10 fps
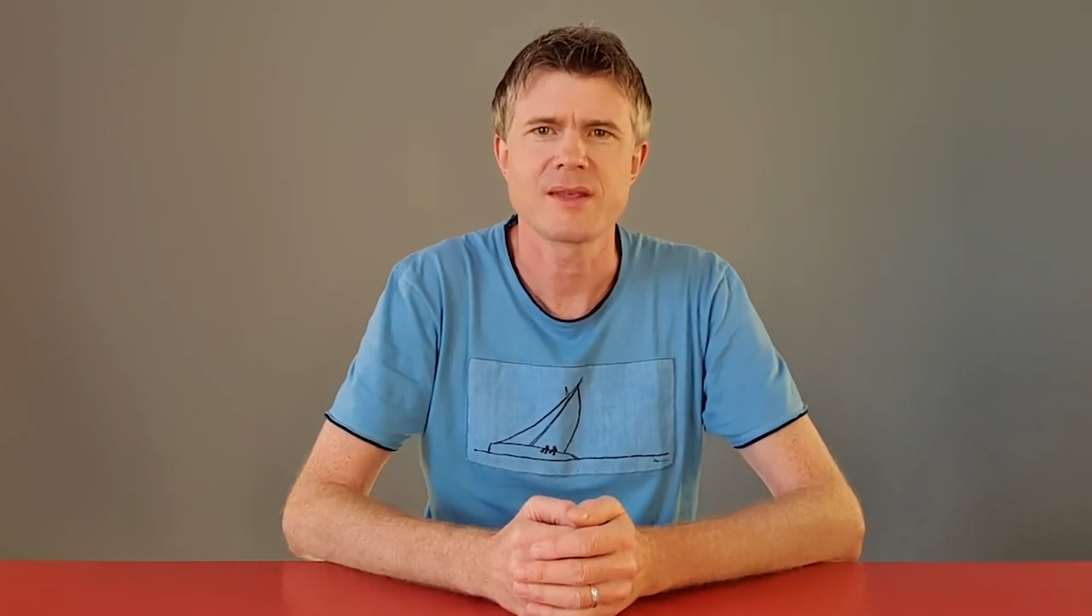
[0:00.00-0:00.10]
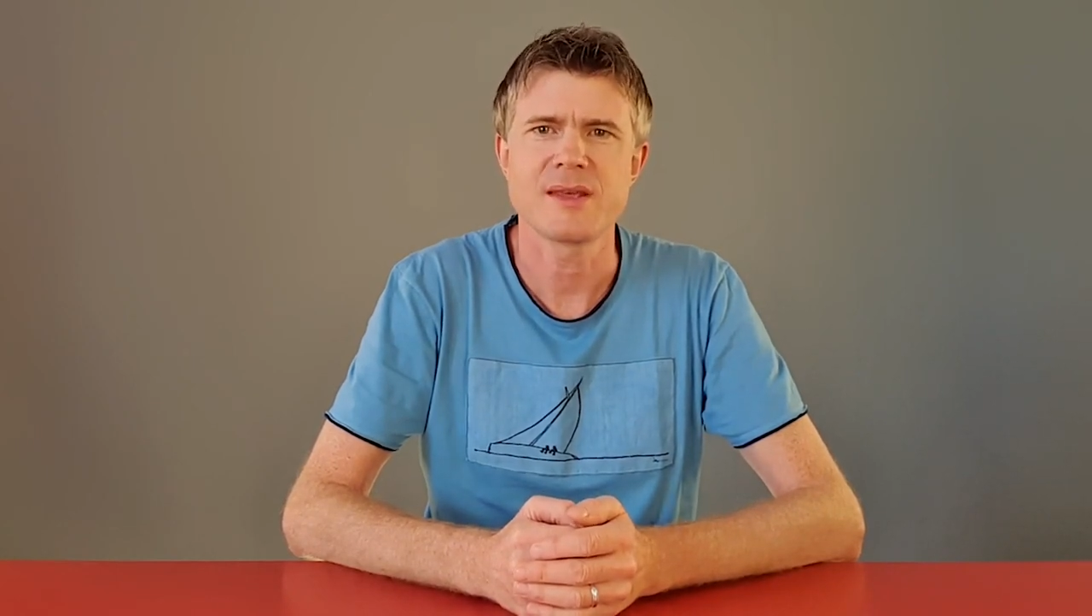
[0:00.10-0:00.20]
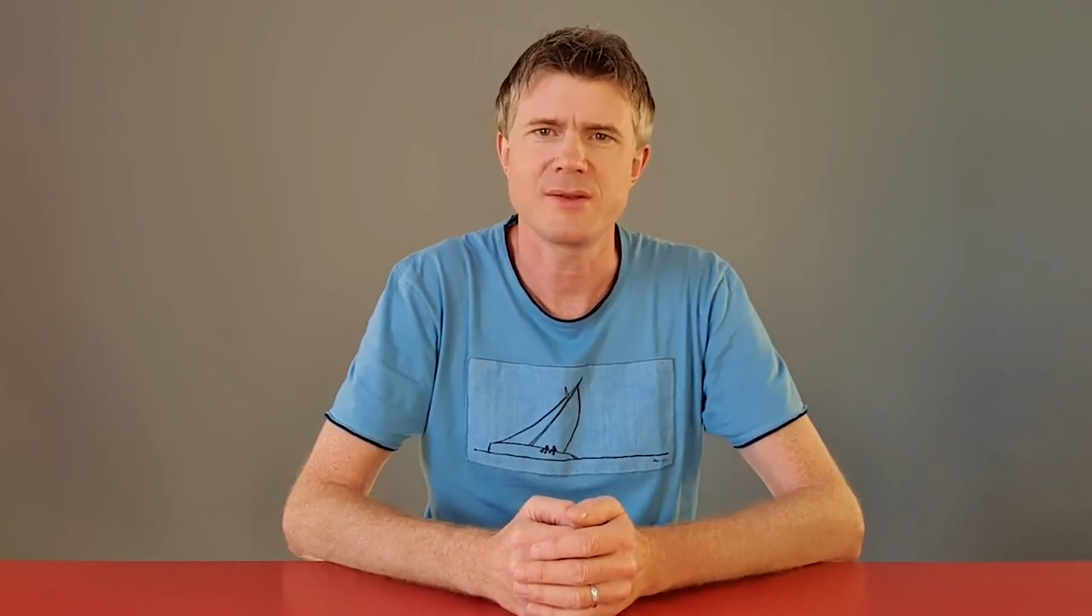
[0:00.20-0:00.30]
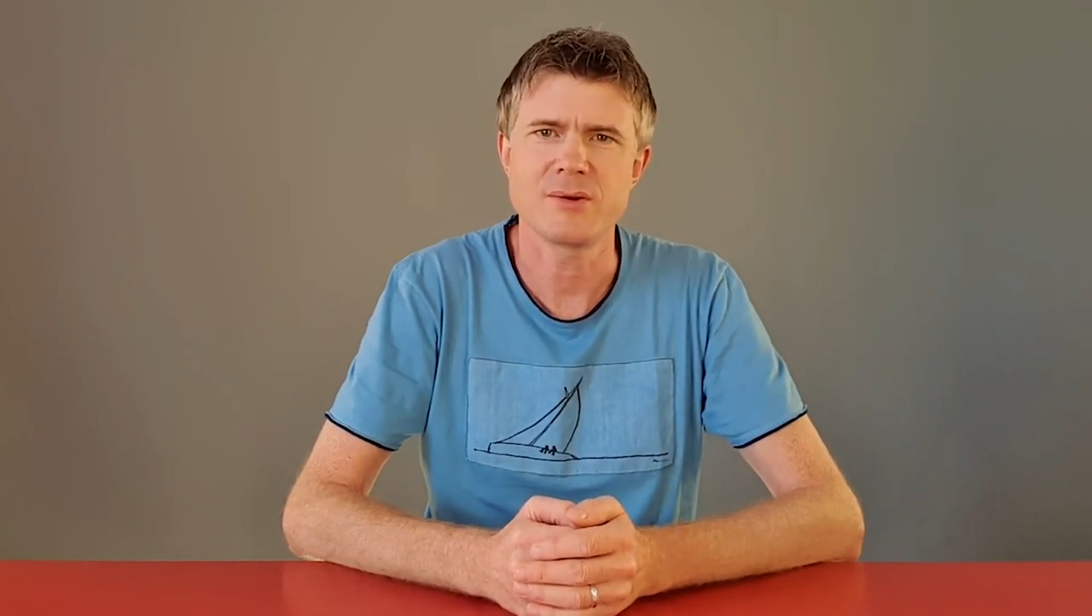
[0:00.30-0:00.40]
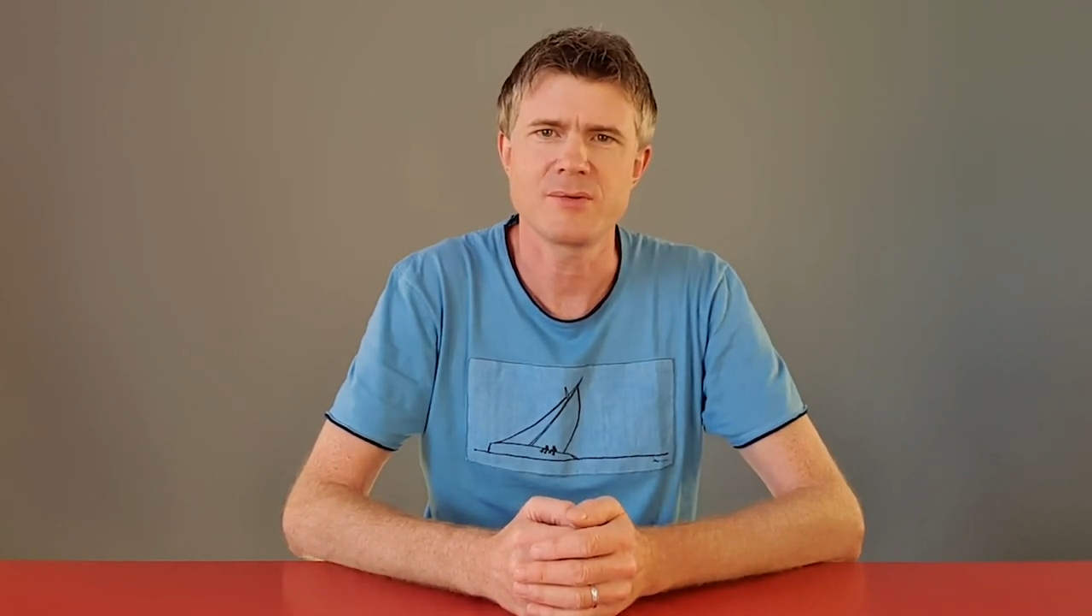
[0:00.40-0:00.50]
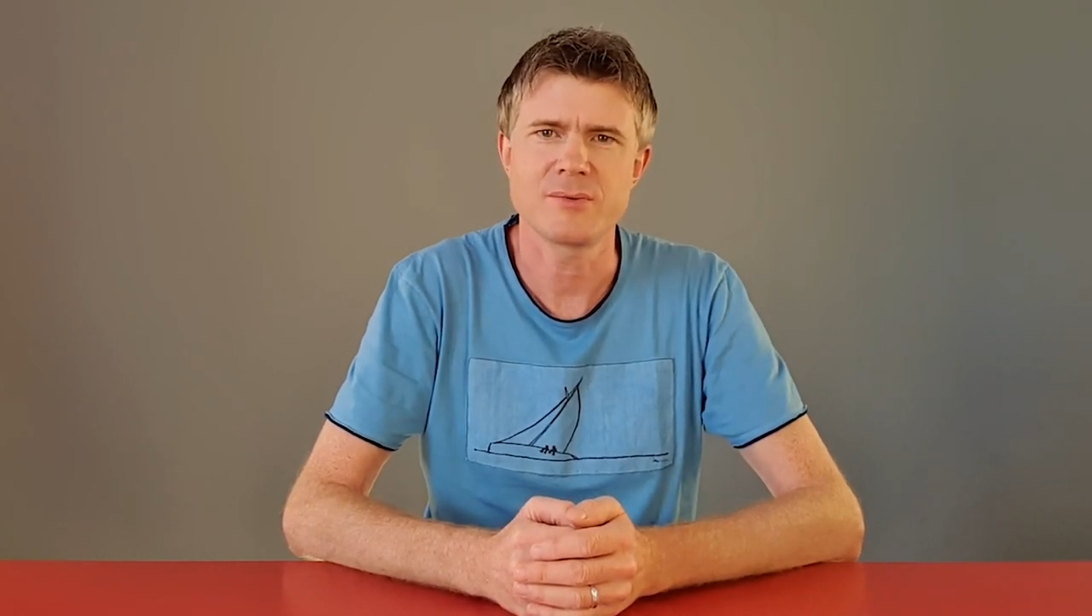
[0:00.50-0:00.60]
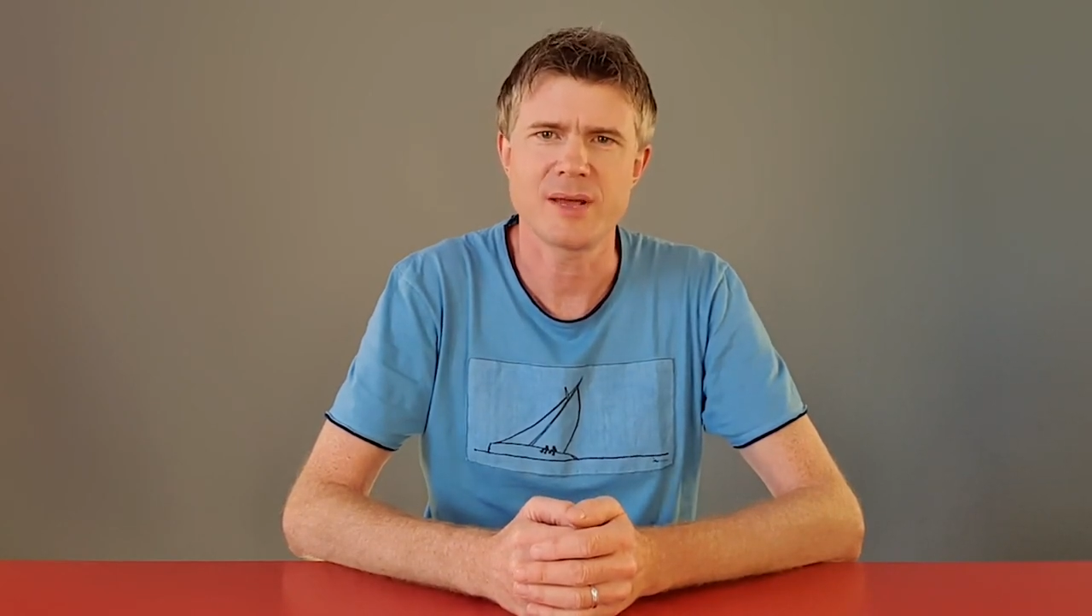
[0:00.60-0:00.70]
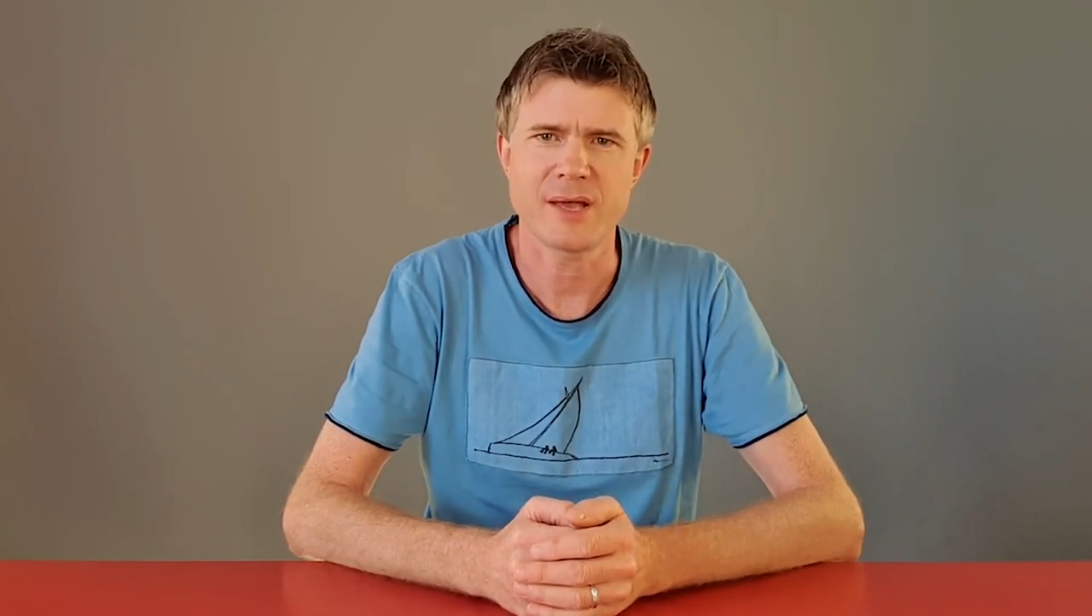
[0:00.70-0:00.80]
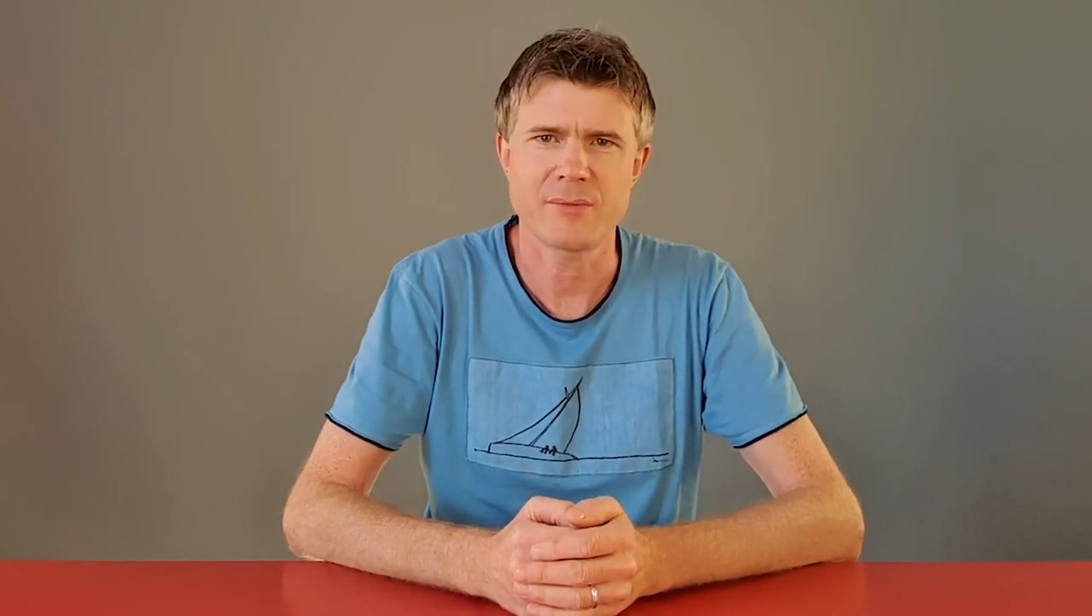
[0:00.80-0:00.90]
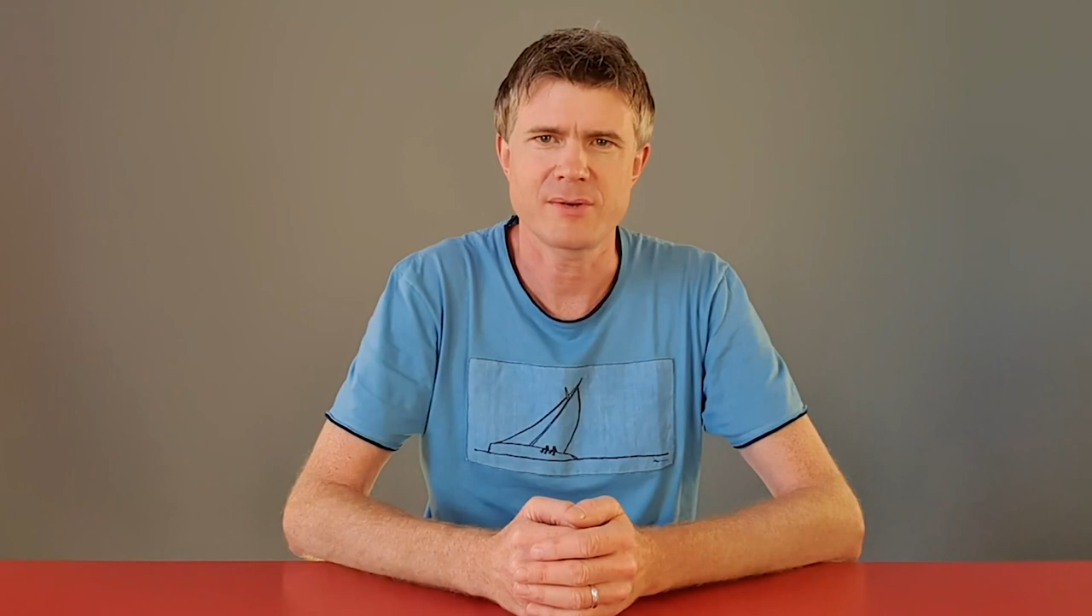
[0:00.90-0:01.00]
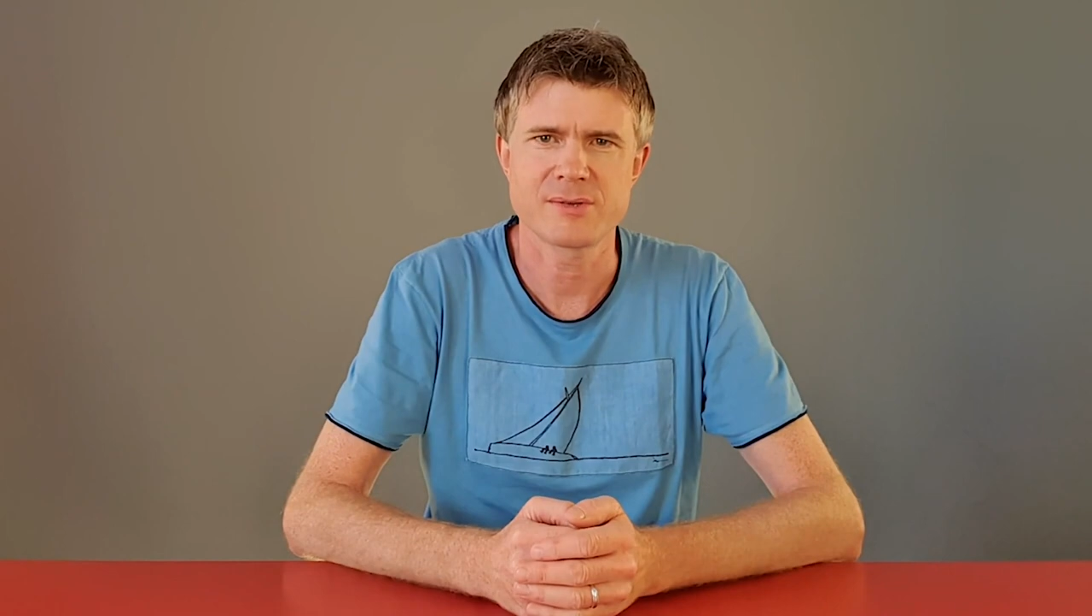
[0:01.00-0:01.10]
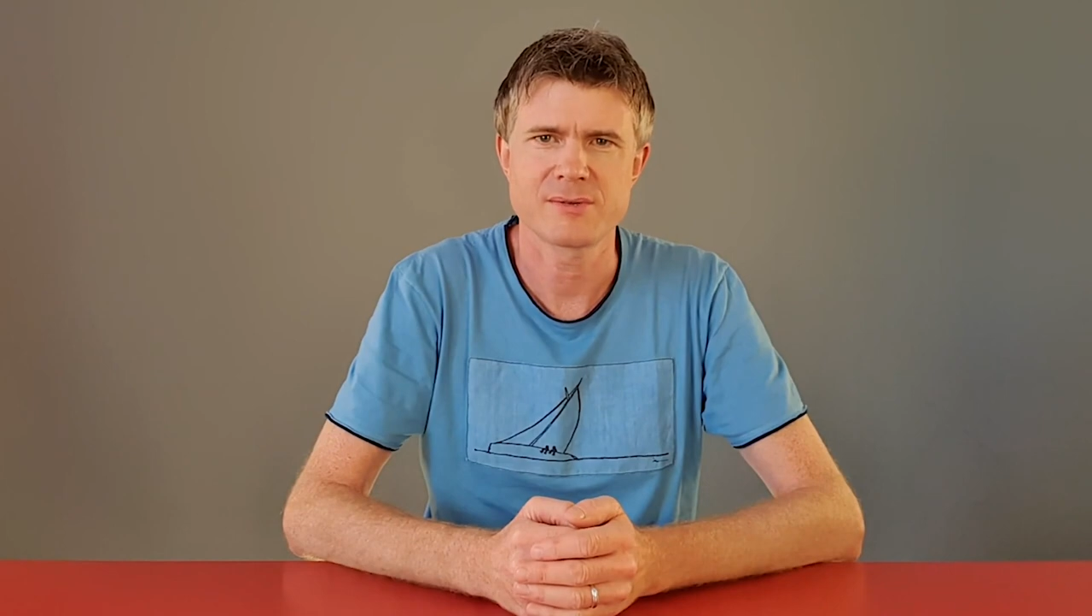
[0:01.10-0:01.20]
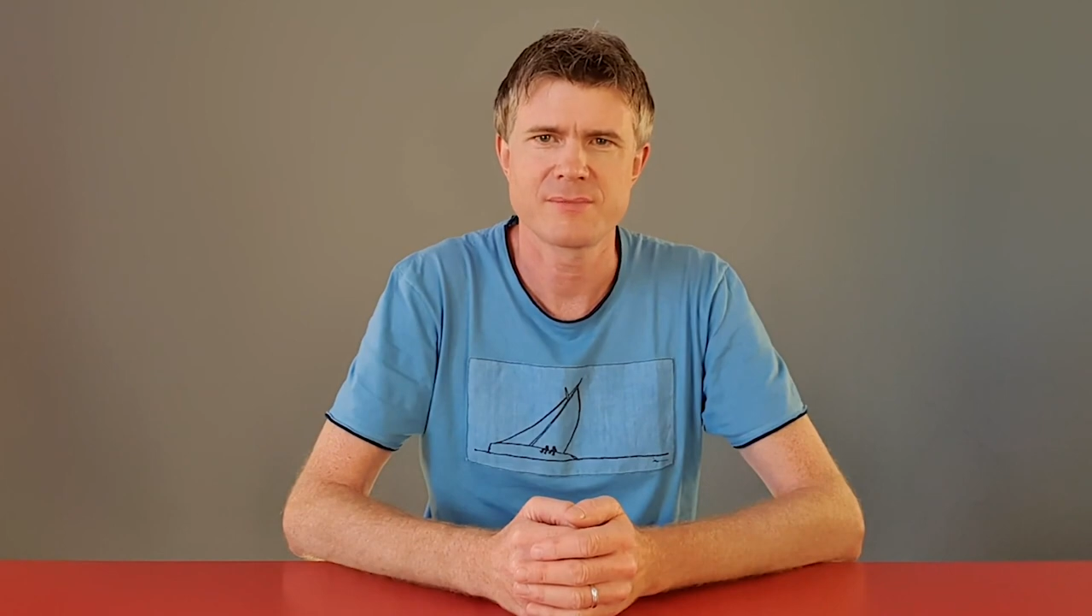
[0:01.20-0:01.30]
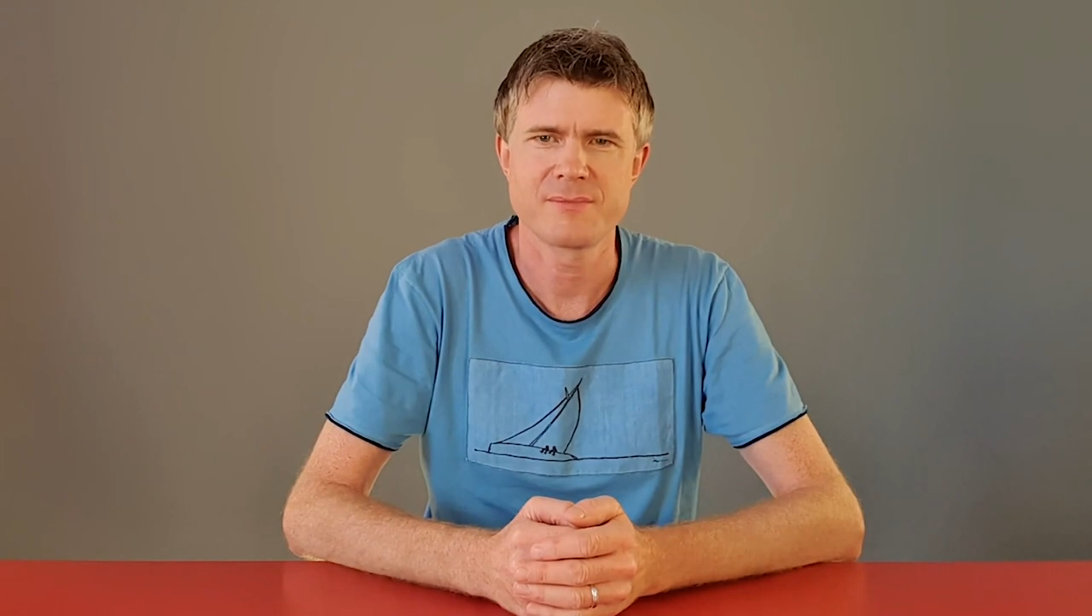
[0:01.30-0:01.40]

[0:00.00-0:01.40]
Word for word: in your new language.